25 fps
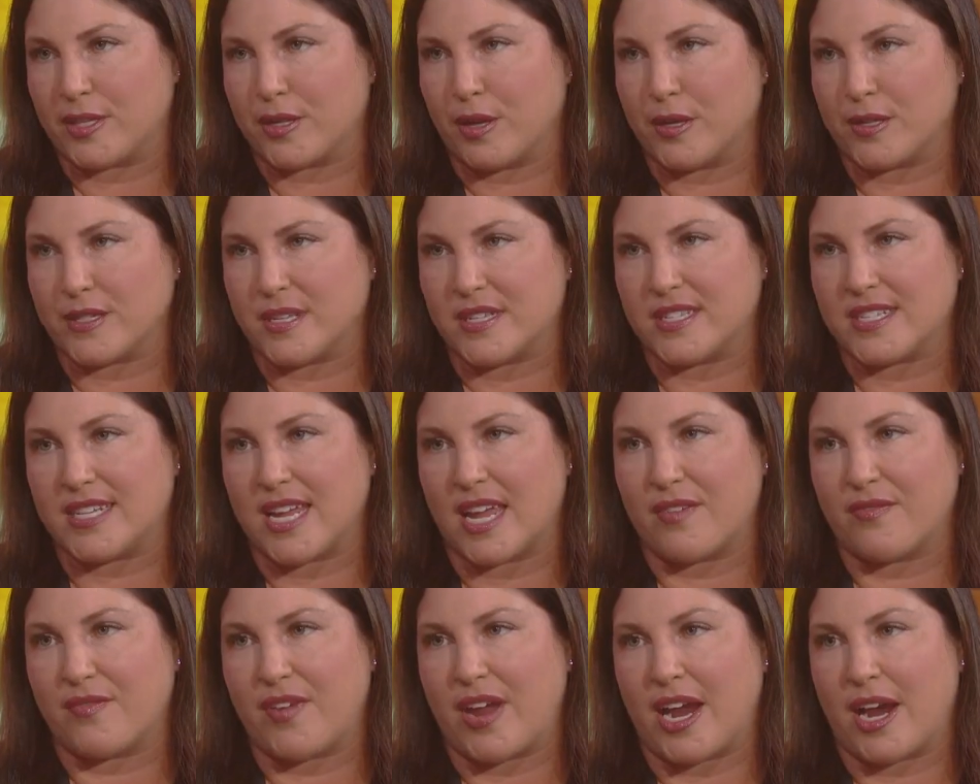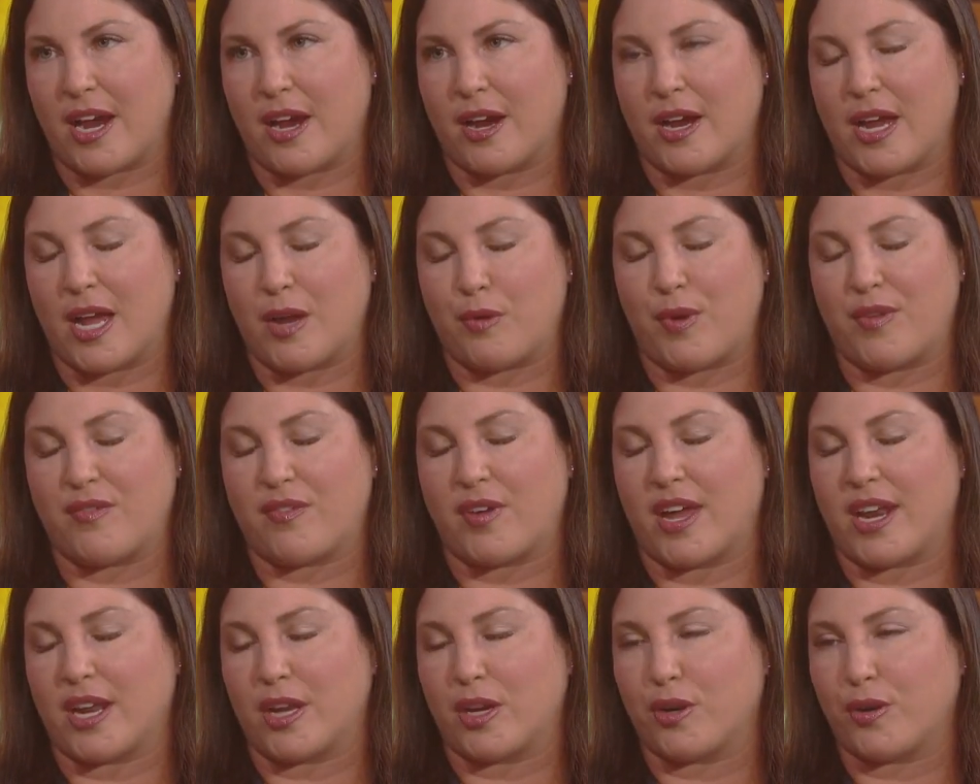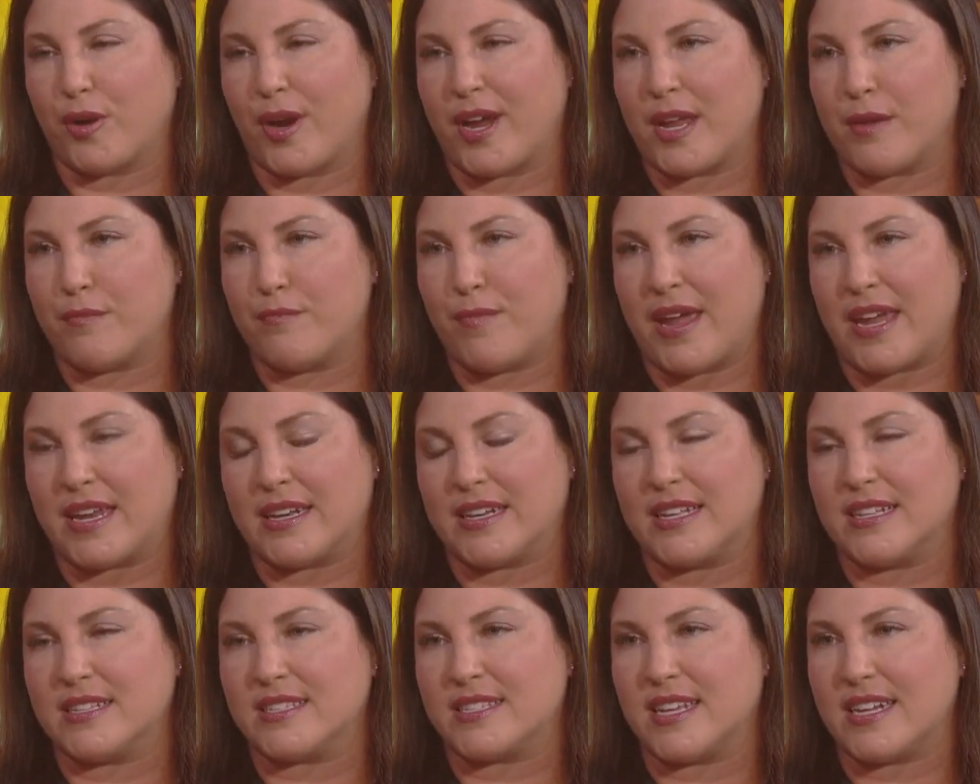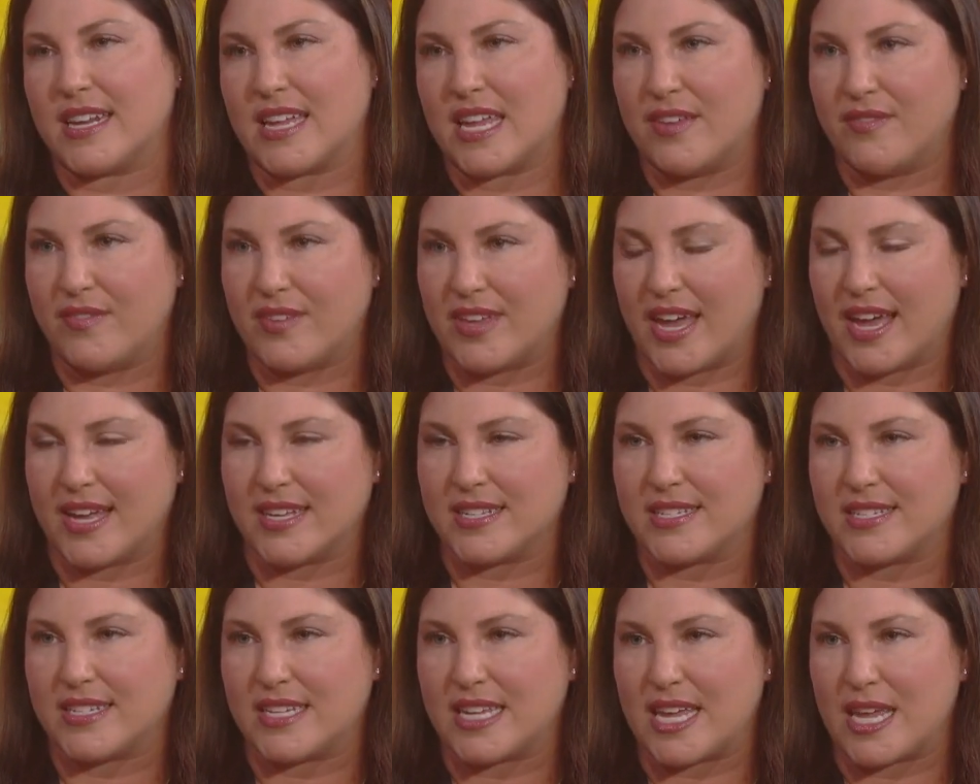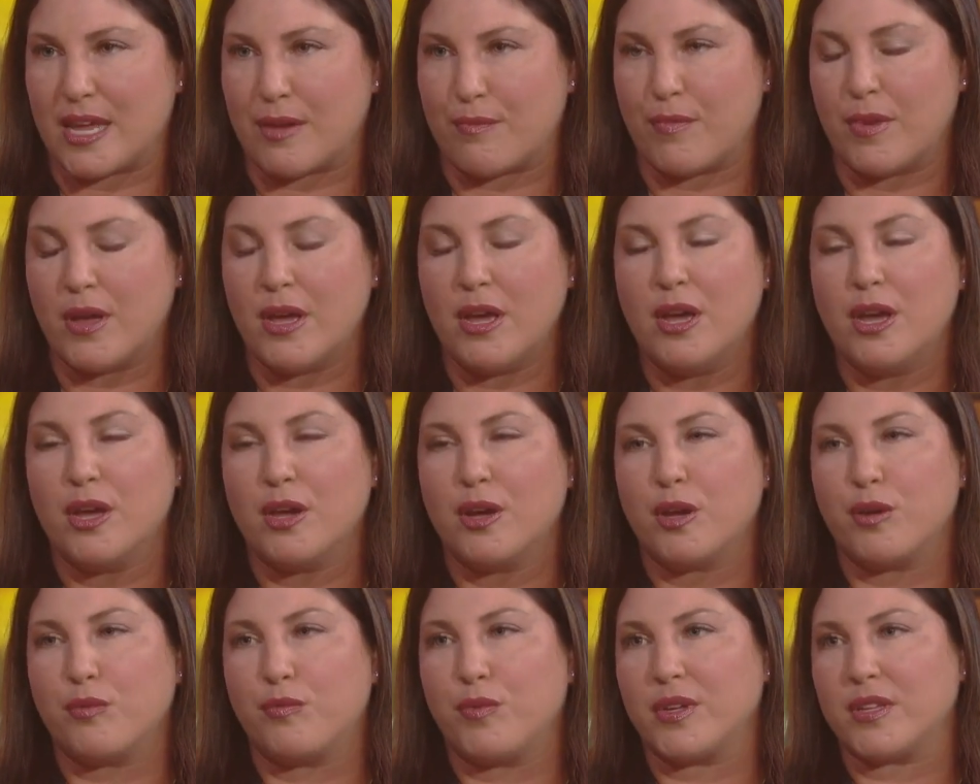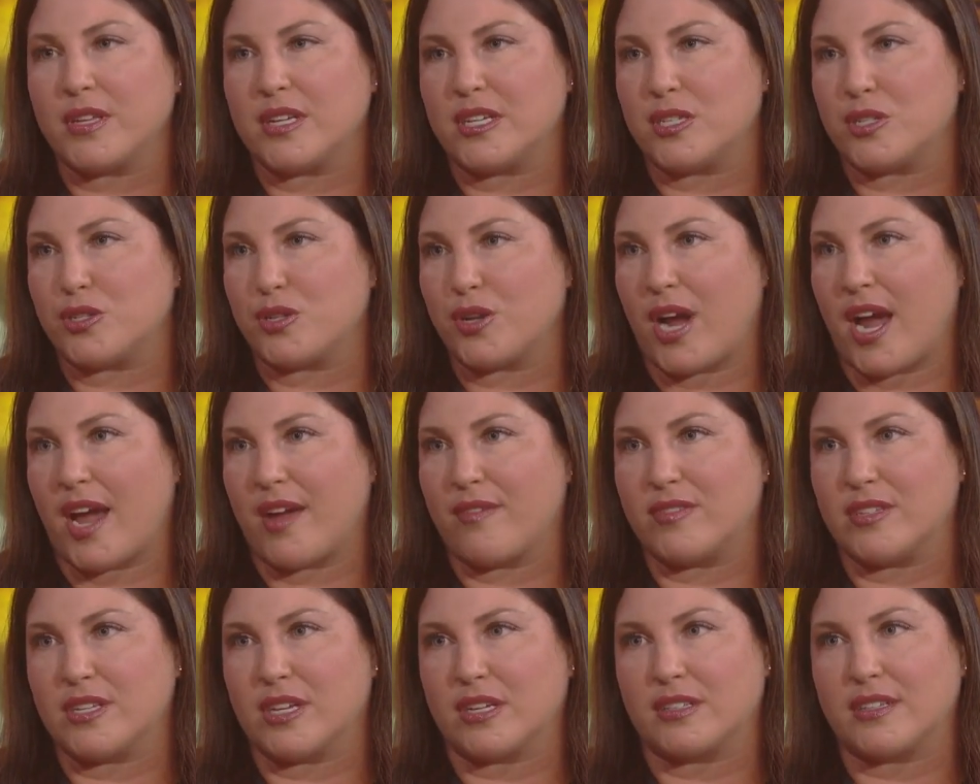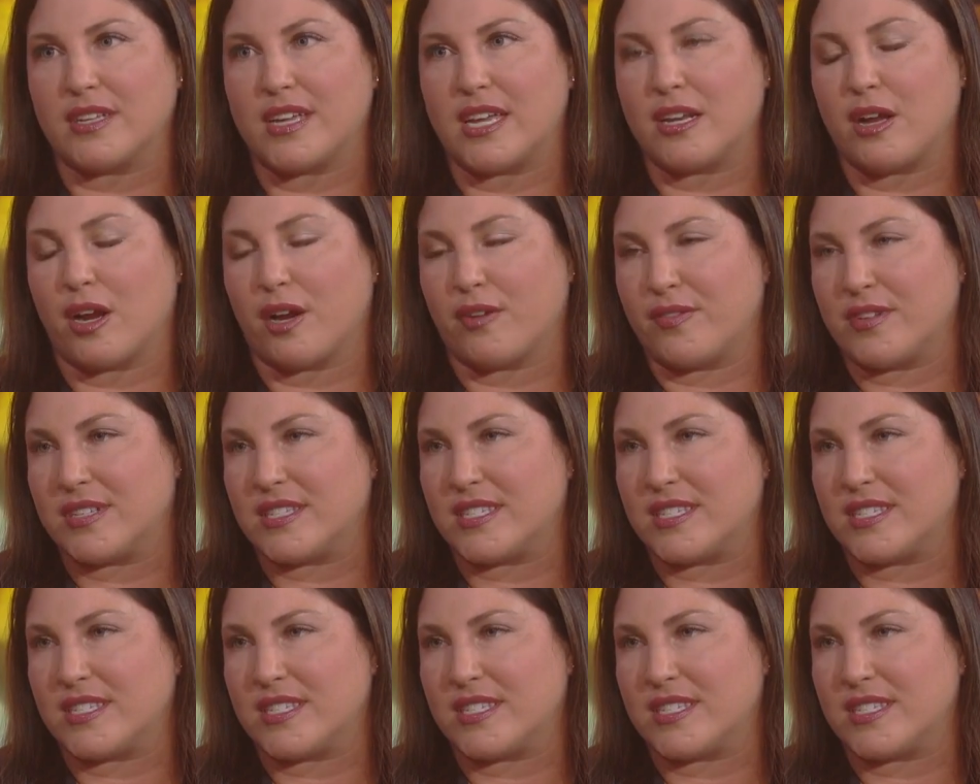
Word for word: at the Tulsa State Fair, and we've got a great maintenance and EVS team who really strive to clean our